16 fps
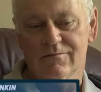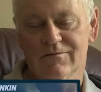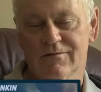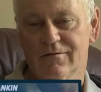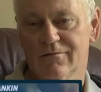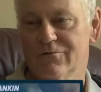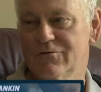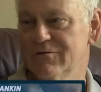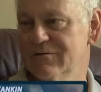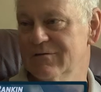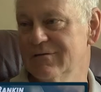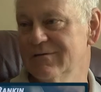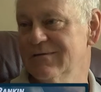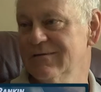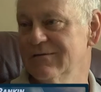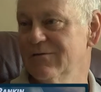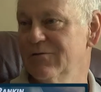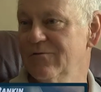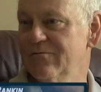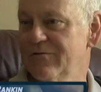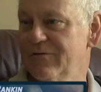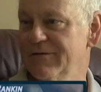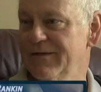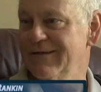don't just listen to a
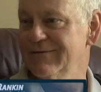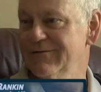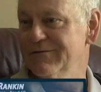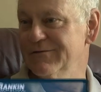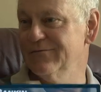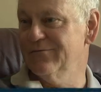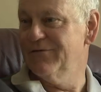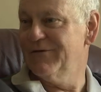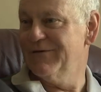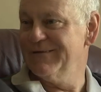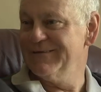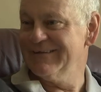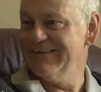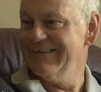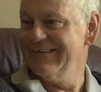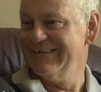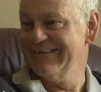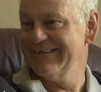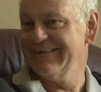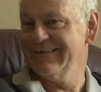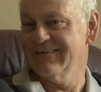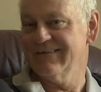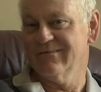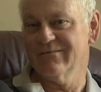financial advisor.
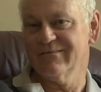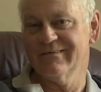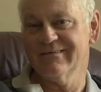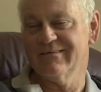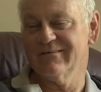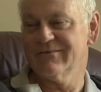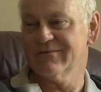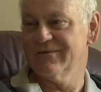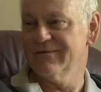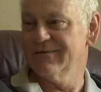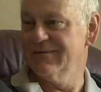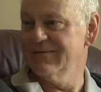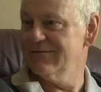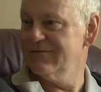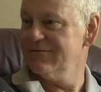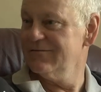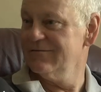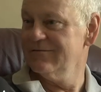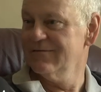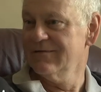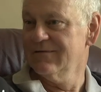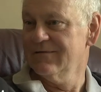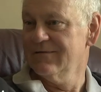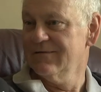Try to
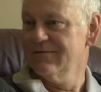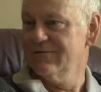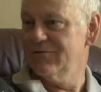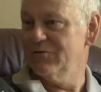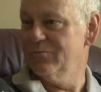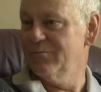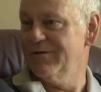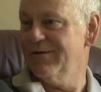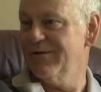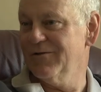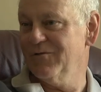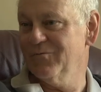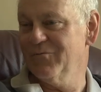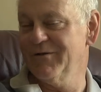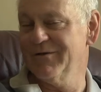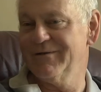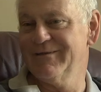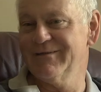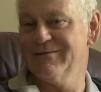do a bit of homework